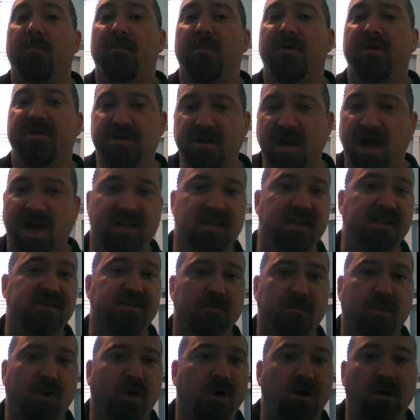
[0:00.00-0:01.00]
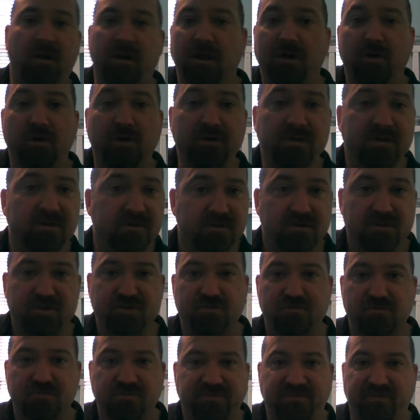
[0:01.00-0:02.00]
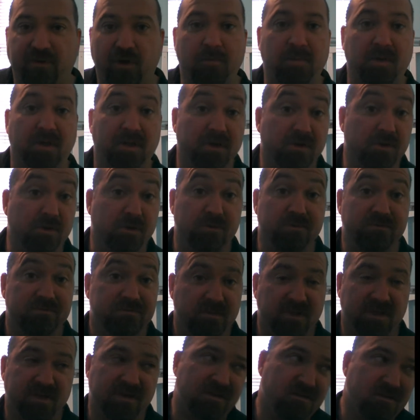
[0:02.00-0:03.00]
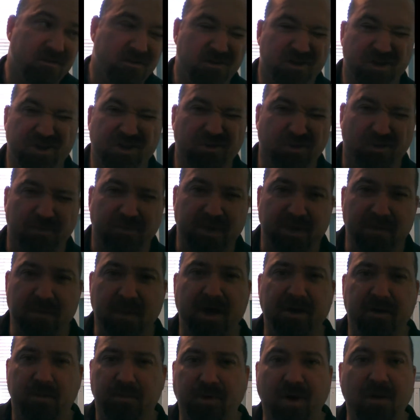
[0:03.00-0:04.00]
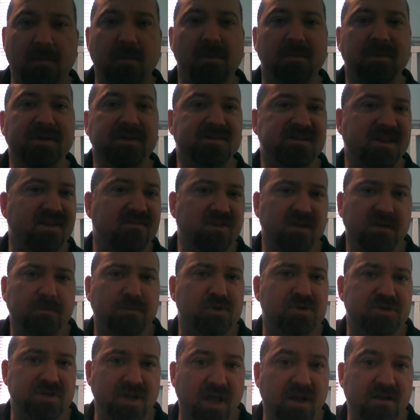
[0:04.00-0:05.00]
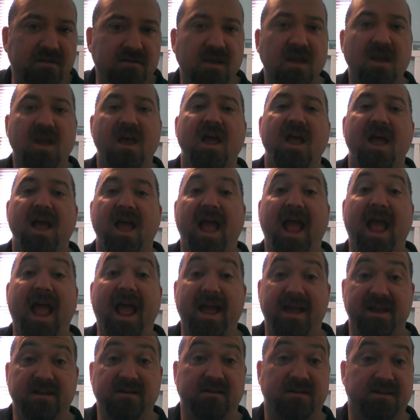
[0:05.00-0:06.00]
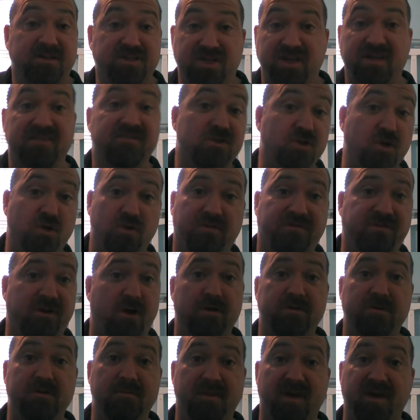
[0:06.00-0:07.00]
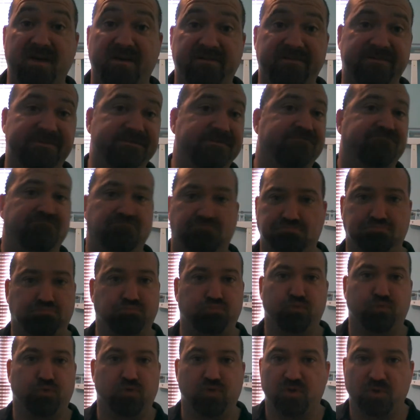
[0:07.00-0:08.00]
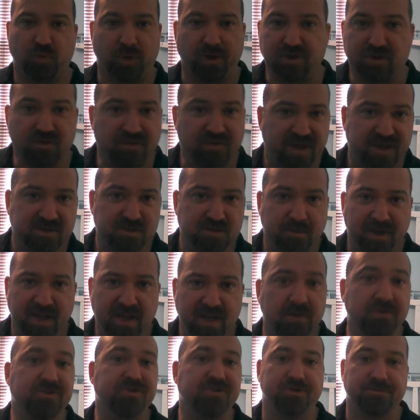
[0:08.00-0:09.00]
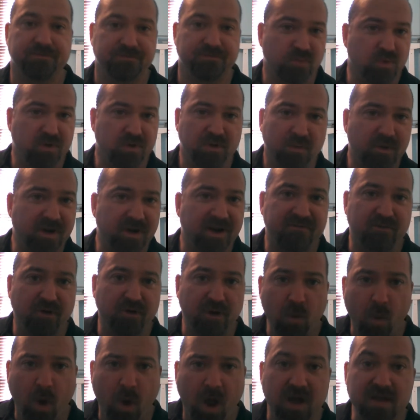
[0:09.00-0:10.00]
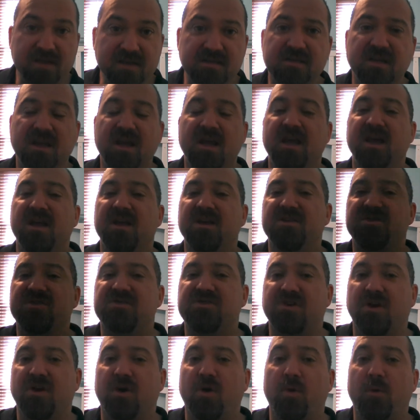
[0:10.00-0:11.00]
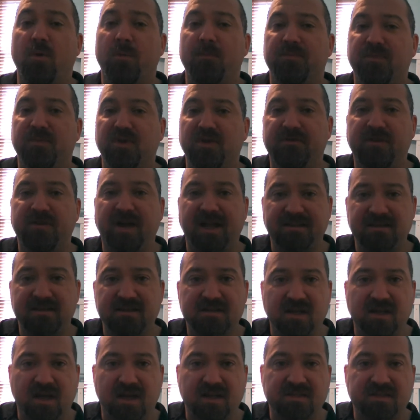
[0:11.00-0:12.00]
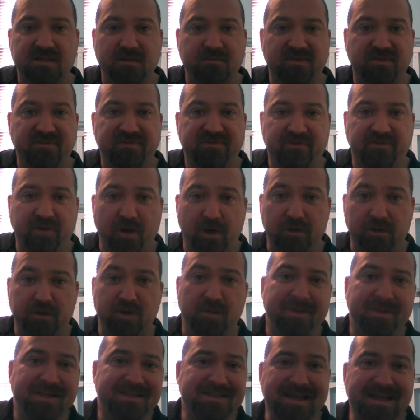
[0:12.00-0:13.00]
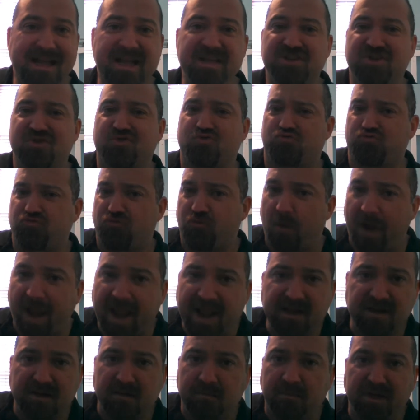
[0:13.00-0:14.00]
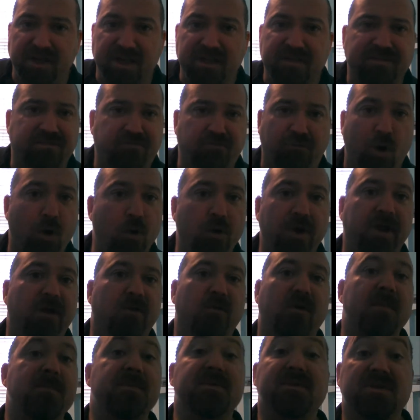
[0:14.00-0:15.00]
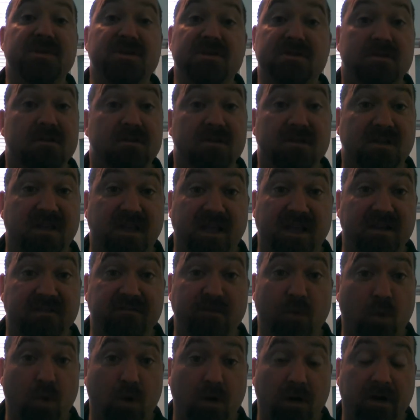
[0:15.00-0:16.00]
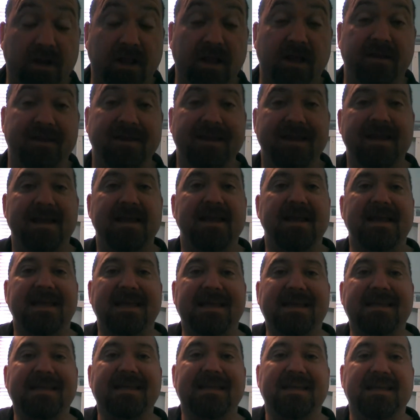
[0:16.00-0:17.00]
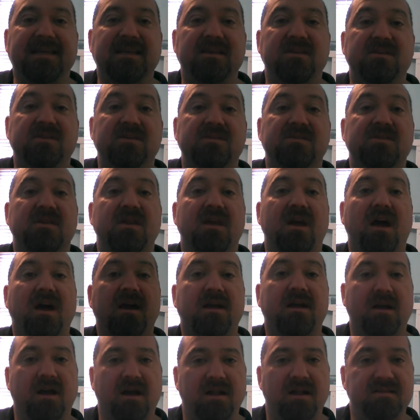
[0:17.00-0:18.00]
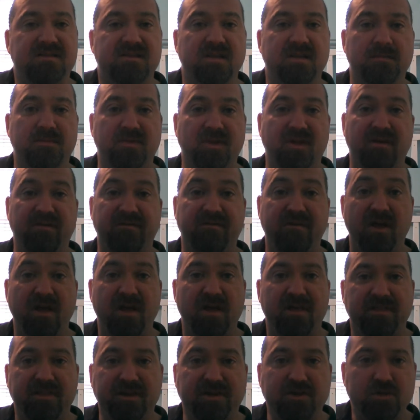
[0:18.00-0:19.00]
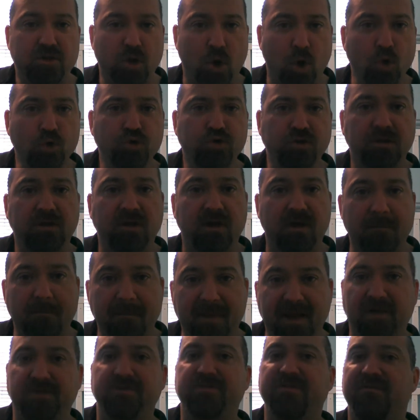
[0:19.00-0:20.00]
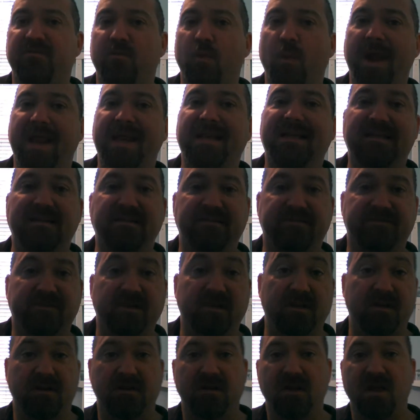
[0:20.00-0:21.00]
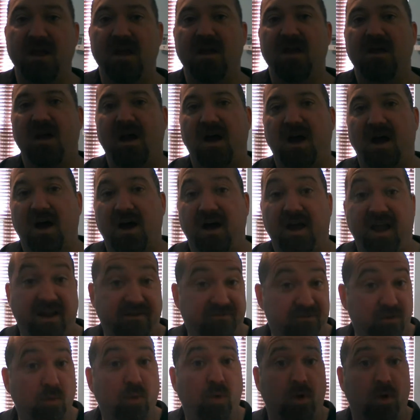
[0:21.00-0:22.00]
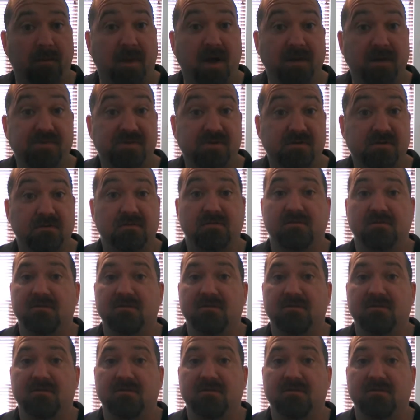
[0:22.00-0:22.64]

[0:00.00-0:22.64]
Not let the bar load fall below, in the European model, probably 70%, and achieve a total volume of 22,000 pounds or whatever it was. So you've got this concept of volume. It's not just randomly throwing repetitions at the end of a workout. It is a concept of the total amount of weight lifted after warm-ups